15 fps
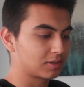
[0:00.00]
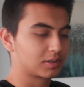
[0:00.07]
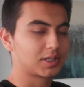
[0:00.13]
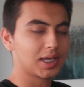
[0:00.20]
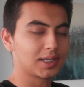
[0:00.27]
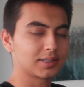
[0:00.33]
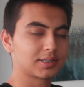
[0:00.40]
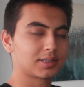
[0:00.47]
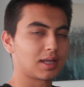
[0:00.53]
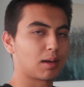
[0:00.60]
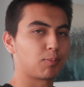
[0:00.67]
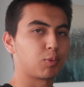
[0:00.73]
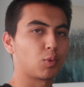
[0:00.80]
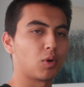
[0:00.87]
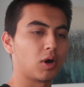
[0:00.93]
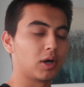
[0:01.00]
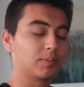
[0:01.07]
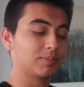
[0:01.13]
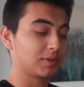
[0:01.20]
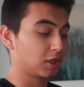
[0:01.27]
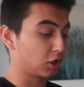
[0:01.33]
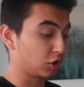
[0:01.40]
did step
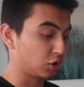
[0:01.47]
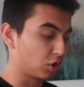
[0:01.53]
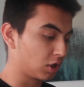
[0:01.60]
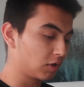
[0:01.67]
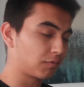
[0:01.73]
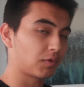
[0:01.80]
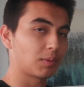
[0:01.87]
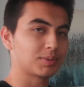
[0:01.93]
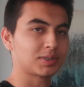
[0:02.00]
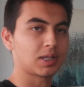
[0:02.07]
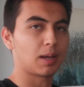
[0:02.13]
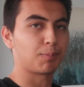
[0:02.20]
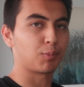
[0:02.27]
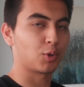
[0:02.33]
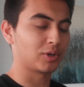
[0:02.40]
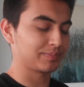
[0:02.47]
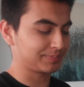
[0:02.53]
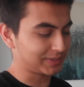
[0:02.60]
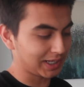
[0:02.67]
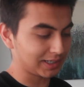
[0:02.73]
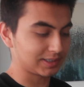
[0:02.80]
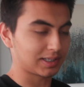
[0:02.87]
1, learn from step 1,
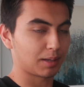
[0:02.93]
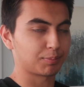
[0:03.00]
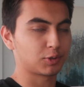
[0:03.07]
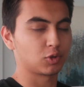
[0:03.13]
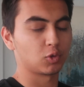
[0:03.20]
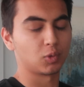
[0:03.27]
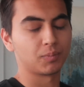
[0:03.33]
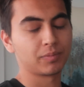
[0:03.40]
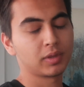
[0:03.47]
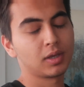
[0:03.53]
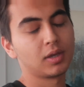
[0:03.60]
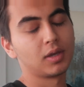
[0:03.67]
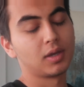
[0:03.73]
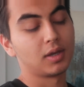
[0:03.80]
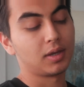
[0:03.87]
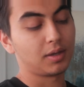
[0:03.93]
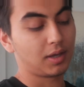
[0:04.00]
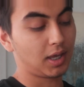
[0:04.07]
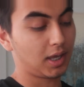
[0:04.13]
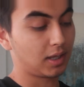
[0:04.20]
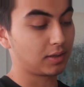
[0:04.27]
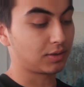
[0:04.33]
take step 2.
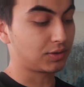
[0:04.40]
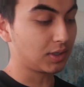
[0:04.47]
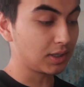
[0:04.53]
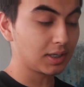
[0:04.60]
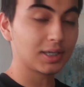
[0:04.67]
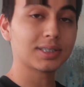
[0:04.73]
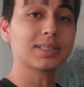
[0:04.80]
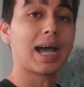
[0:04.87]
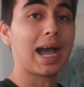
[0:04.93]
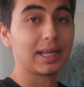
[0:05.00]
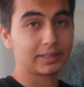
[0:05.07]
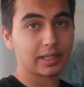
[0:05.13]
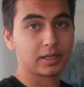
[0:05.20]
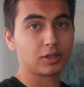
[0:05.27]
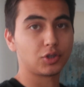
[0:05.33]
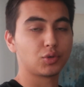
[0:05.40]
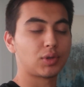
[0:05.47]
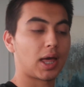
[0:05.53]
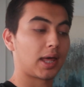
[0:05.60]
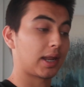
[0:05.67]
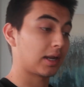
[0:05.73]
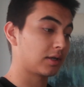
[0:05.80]
And the thing is, I didn't do
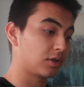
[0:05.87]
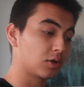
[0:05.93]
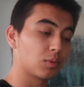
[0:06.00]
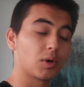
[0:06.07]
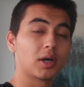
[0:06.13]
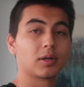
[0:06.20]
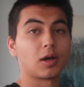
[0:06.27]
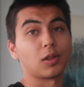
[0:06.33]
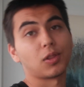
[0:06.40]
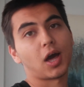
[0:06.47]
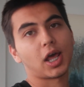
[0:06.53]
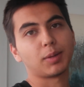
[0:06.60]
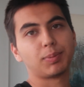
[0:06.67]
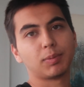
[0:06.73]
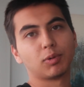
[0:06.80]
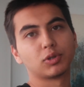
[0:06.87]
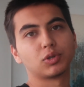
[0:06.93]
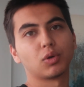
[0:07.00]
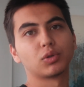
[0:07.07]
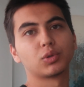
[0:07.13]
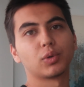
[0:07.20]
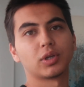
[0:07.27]
that. And you know what? A lot of people
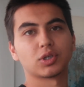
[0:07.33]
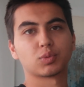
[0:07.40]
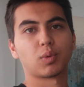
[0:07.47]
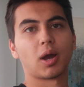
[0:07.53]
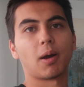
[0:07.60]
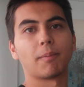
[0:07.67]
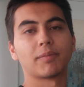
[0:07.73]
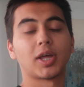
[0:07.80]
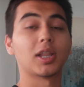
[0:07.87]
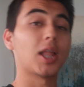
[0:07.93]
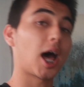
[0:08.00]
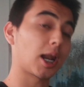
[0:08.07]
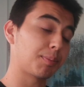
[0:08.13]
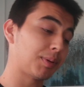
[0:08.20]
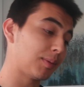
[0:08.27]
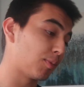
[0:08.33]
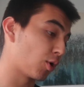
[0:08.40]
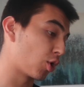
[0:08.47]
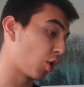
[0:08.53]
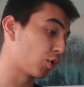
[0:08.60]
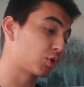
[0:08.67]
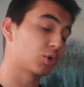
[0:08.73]
don't do it as well. A lot of people
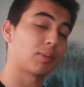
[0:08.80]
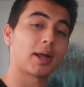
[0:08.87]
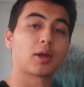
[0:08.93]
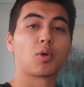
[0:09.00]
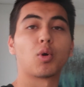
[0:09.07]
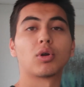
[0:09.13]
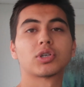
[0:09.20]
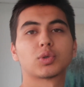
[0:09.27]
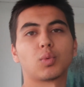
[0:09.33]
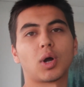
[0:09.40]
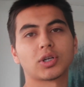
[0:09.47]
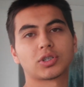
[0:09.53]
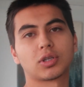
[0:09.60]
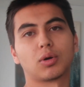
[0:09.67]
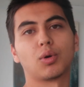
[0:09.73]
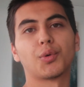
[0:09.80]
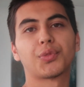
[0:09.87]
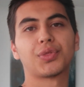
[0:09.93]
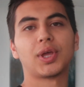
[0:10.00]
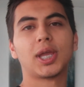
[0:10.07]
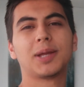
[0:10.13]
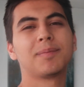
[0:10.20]
go through my course, watch the whole
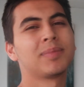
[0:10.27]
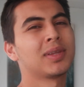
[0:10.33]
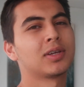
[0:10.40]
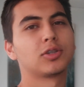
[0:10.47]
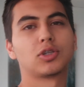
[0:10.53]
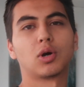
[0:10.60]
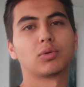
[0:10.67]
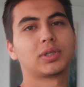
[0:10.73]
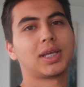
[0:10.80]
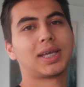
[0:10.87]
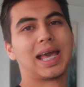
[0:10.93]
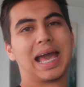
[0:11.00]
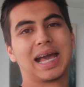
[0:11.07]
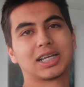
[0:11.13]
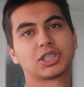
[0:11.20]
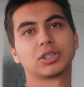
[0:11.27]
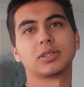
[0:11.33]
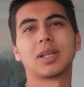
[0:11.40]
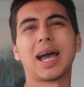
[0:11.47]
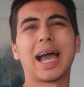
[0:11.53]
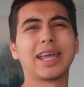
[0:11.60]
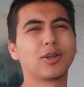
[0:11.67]
thing, don't take
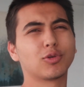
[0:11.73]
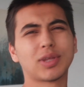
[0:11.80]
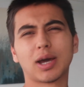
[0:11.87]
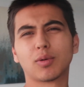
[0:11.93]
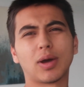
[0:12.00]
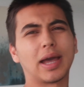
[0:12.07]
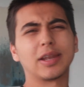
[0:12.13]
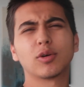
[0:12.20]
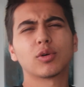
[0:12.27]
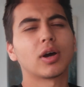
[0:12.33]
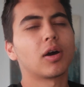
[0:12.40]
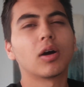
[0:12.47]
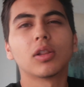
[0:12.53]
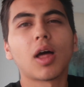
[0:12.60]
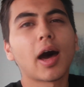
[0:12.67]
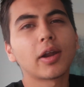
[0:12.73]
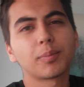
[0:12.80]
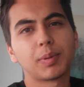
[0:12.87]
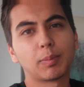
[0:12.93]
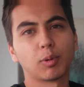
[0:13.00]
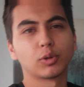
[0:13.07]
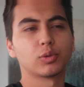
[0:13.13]
action. I know a lot of
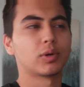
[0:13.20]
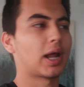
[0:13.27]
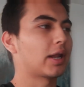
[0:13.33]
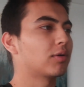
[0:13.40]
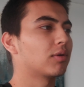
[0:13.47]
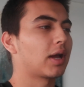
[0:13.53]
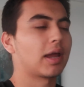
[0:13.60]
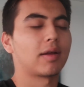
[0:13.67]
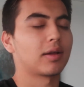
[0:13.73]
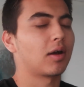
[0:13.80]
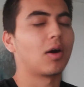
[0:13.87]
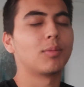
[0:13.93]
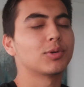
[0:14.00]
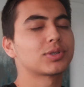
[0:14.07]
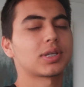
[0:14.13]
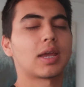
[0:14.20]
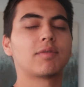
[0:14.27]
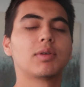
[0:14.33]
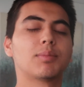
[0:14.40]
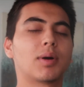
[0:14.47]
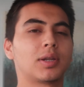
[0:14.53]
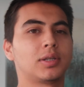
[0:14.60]
people do it. I know almost
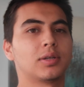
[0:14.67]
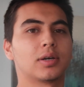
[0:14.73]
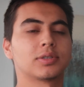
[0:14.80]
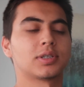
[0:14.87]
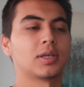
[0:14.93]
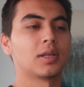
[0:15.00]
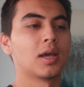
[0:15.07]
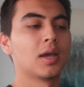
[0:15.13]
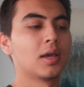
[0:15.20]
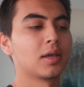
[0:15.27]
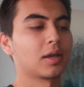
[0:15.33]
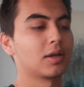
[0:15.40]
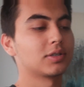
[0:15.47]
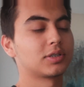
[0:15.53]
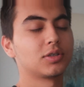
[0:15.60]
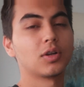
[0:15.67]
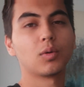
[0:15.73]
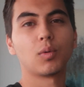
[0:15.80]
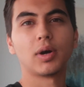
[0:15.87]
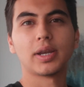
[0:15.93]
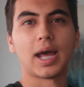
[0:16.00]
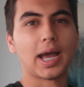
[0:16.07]
everybody does it. Because you know
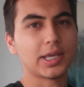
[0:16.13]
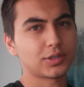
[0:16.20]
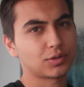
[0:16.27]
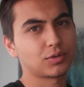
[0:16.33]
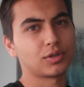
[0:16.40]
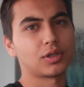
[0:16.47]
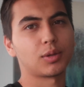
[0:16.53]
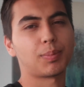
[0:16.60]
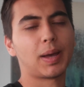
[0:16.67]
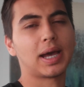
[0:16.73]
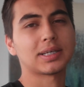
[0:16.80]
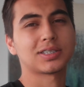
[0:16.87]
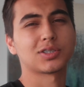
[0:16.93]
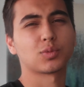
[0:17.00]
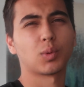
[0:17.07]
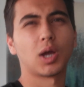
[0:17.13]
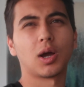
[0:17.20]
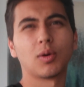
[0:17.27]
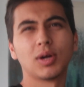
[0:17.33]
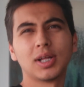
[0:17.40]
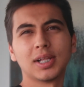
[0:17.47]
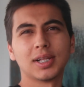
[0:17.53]
what? I used to do it in the past as
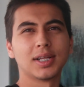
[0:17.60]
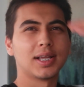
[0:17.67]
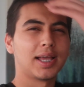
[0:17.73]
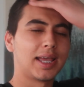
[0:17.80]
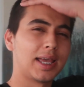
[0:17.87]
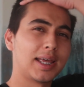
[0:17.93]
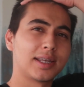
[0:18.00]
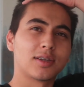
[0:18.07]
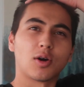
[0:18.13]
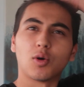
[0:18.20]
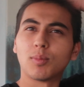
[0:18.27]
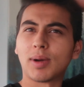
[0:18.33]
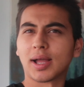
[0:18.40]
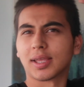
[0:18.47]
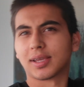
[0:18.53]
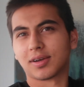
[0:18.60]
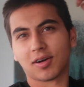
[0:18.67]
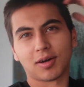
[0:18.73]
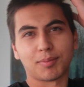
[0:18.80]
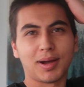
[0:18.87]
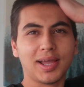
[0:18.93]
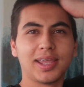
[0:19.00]
well. And oh my
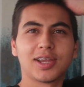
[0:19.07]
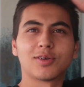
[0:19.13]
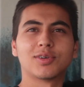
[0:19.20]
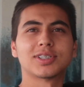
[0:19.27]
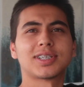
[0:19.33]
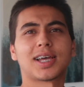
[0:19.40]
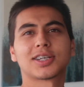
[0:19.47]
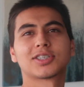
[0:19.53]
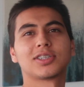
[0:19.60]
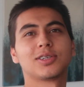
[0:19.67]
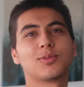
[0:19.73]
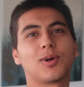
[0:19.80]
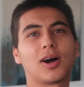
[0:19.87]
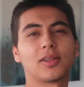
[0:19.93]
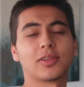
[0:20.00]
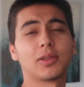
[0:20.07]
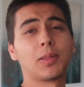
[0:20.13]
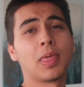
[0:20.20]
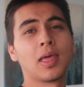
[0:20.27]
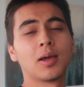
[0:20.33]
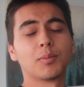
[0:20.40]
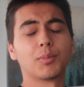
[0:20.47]
god, my hair is actually wild.
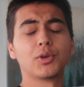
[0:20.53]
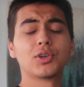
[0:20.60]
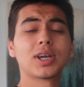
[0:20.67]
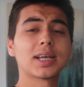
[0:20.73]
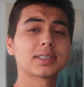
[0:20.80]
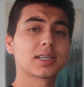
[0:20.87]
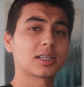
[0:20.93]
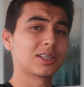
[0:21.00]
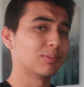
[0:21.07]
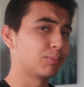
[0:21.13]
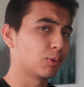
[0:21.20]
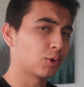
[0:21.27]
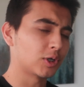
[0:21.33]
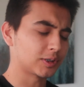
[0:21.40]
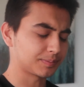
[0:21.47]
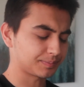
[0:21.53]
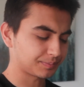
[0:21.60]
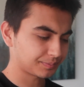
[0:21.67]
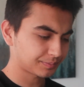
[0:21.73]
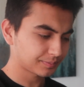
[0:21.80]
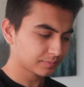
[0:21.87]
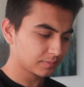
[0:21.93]
But you guys get the point.
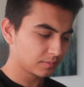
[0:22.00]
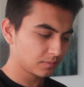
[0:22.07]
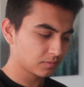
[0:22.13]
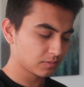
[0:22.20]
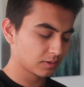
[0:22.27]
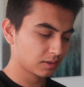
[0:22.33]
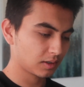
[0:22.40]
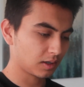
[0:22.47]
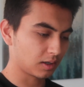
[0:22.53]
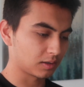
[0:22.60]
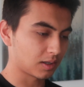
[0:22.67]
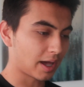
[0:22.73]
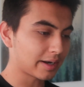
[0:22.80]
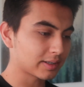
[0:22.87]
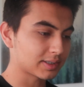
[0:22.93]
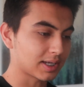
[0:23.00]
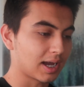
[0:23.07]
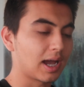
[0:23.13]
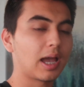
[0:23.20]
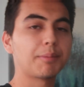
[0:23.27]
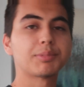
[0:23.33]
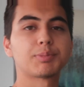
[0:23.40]
A lot of
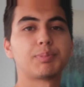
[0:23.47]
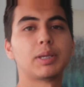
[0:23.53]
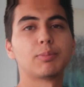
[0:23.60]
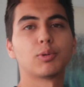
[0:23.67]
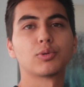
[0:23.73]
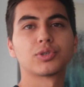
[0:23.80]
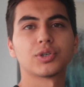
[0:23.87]
times people